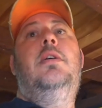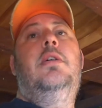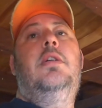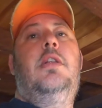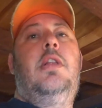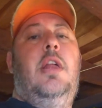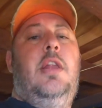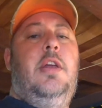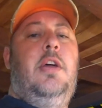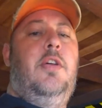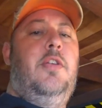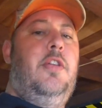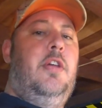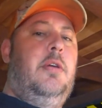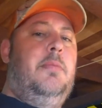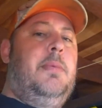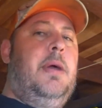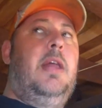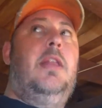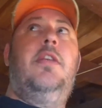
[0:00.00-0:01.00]
it's something I'll think
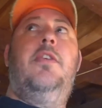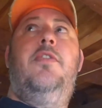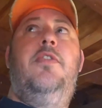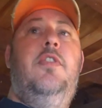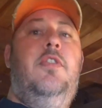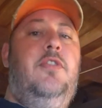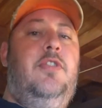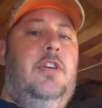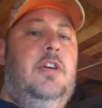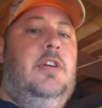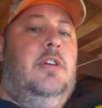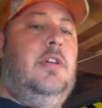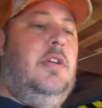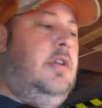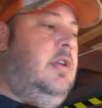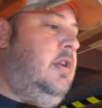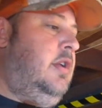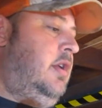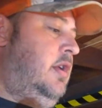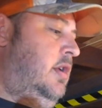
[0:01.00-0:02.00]
about in the future.
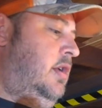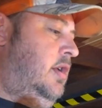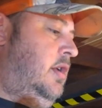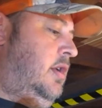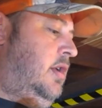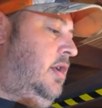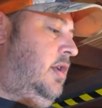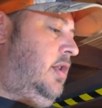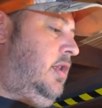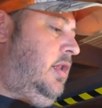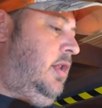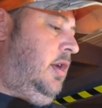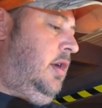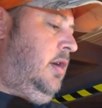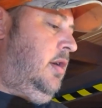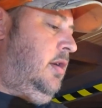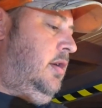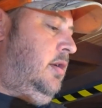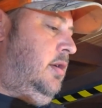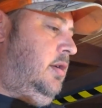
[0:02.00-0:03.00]

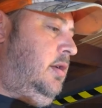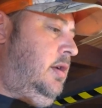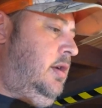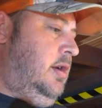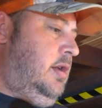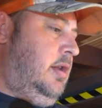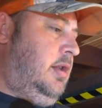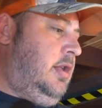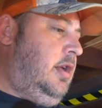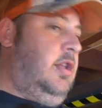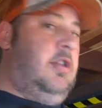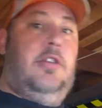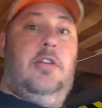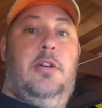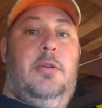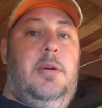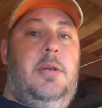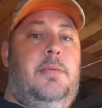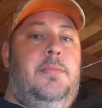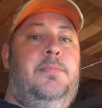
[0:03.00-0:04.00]
So yeah, let's get
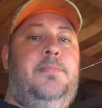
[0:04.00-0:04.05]
to it.